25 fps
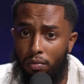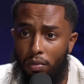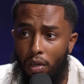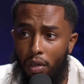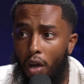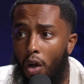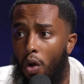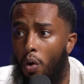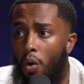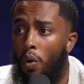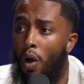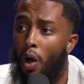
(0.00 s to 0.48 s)

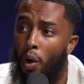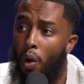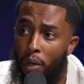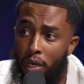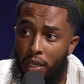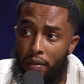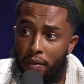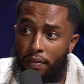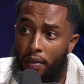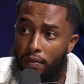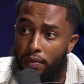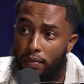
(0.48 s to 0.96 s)
Oh, only
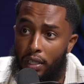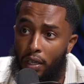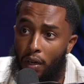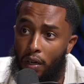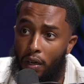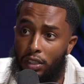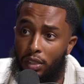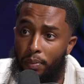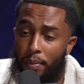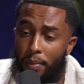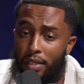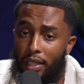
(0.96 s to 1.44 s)
50
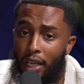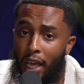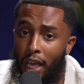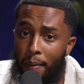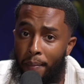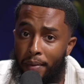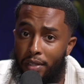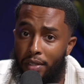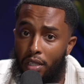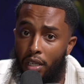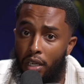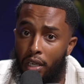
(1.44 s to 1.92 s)
customers came
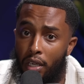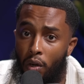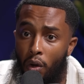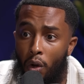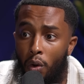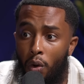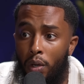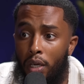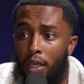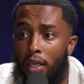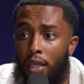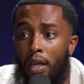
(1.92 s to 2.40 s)
in today, or
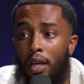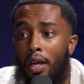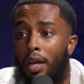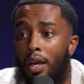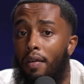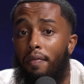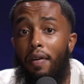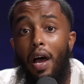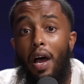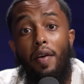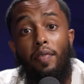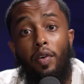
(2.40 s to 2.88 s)
only
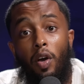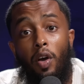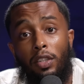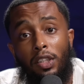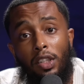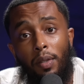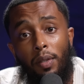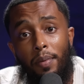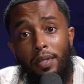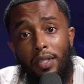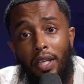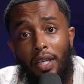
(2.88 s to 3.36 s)
5
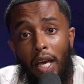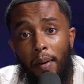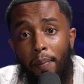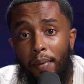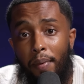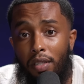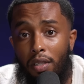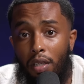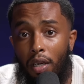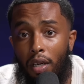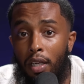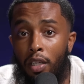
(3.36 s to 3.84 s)
customers came in
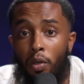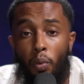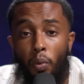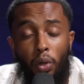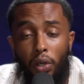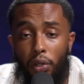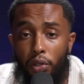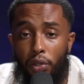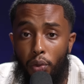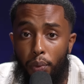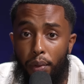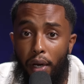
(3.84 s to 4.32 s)
today. You
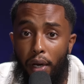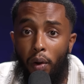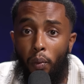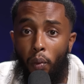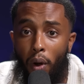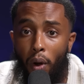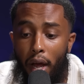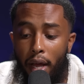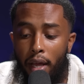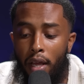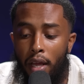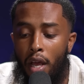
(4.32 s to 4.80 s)
wouldn't do that.
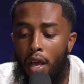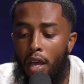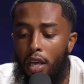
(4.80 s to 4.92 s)
Why?